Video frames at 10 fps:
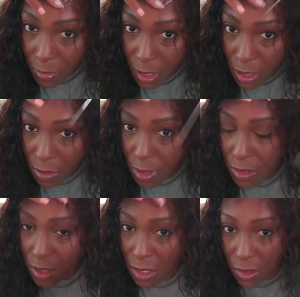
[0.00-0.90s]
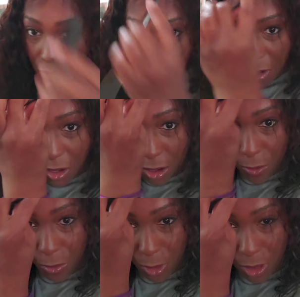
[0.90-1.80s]
And it wasn't
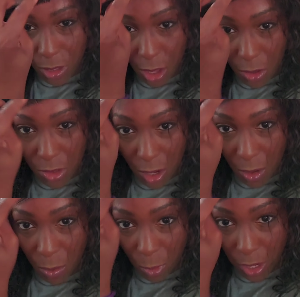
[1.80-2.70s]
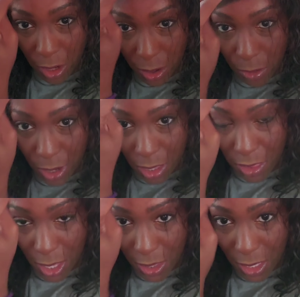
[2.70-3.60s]
installed for a long-term wear or
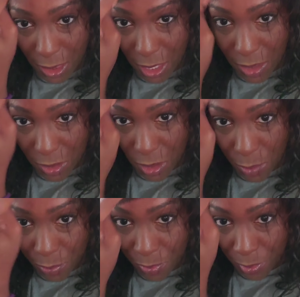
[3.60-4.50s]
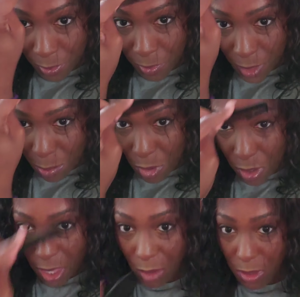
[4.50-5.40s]
anything like that, so I'm
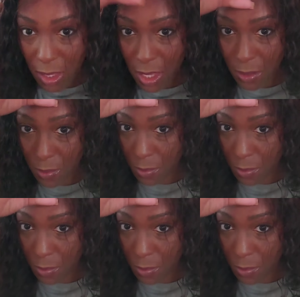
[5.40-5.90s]
okay with that.